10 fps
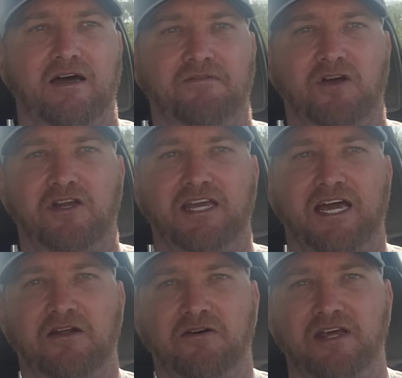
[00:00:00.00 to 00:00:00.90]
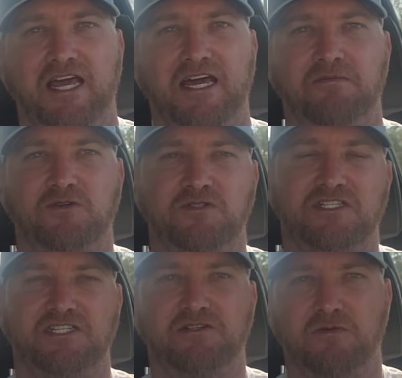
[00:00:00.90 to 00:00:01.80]
I've already got all the animals
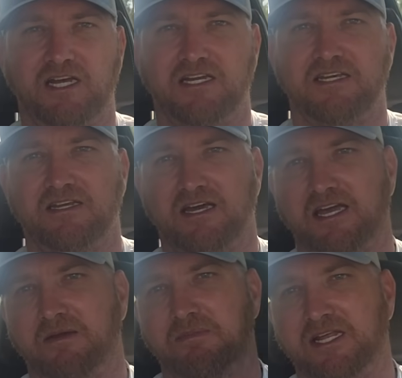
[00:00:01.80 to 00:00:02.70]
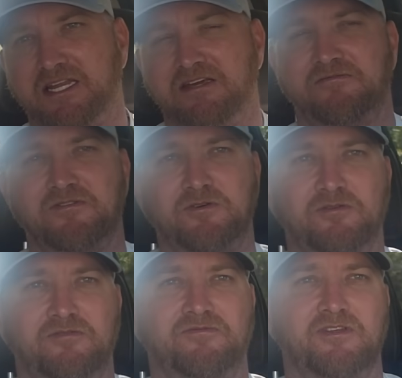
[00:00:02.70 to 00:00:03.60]
situated. I got plenty of
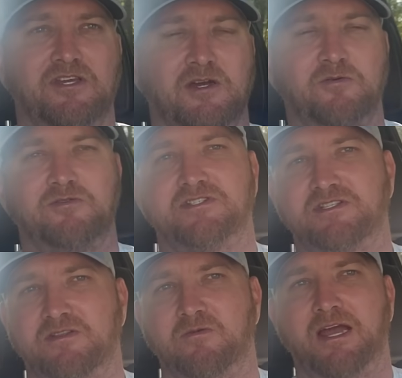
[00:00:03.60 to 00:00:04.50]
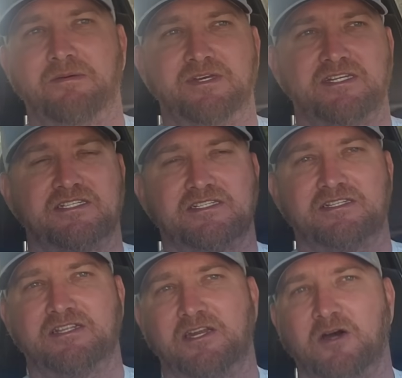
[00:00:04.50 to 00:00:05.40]
food for the goats, the rabbits,
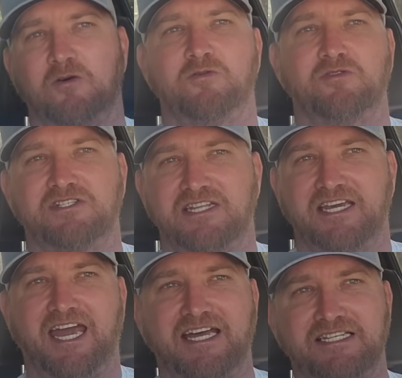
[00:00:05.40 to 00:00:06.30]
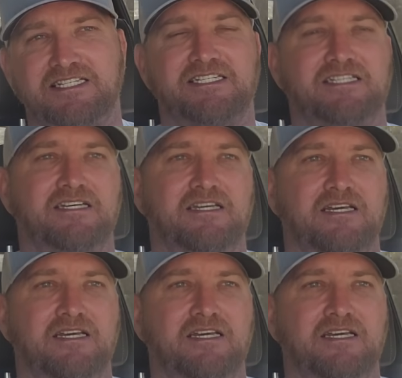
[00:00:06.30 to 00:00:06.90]
the dogs, the cats,